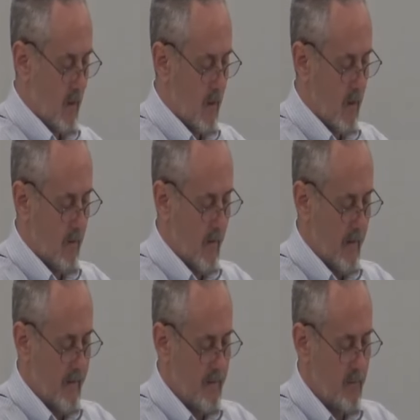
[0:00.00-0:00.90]
All
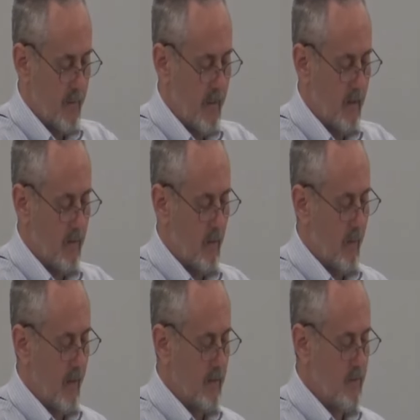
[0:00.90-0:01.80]
around us we hear the
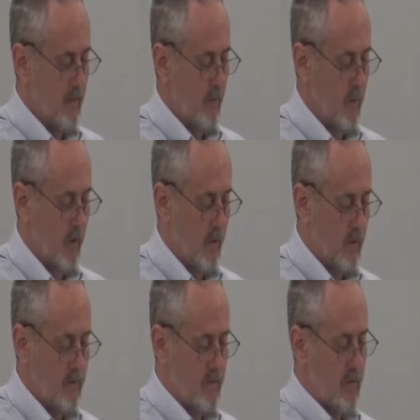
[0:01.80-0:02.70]
wails of the
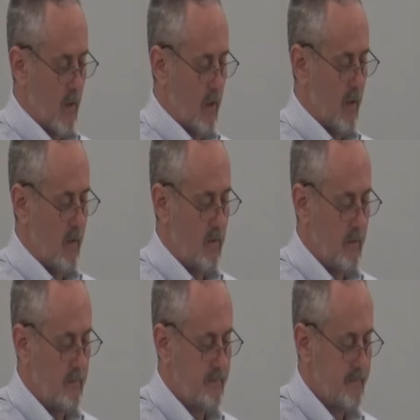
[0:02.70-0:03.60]
world's
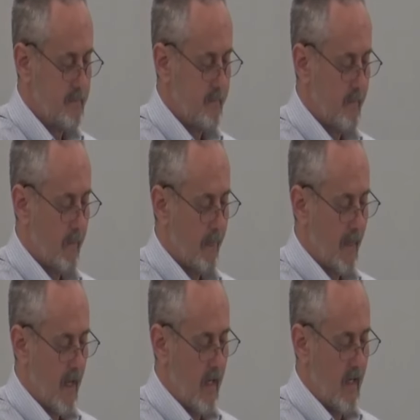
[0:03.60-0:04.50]
sorrow.
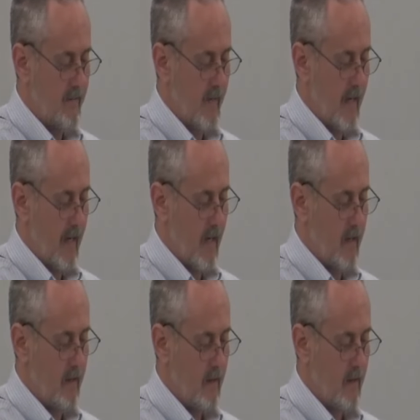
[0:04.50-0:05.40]
In every
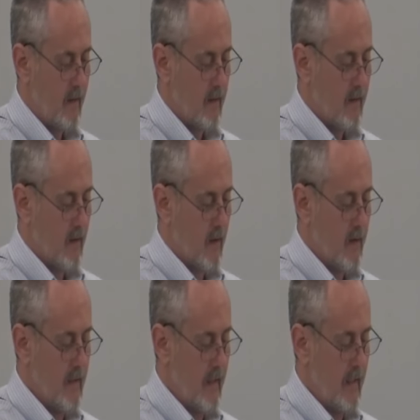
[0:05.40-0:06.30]
hand there
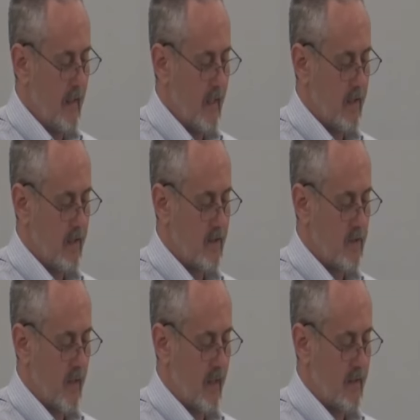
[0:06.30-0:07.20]
are needy and
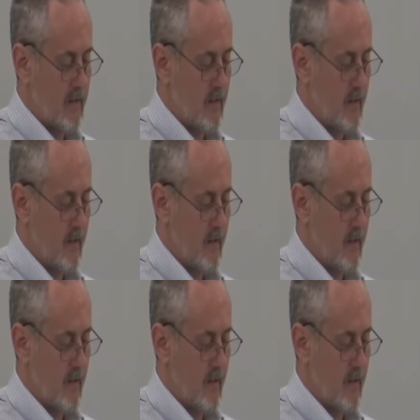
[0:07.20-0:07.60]
distressed.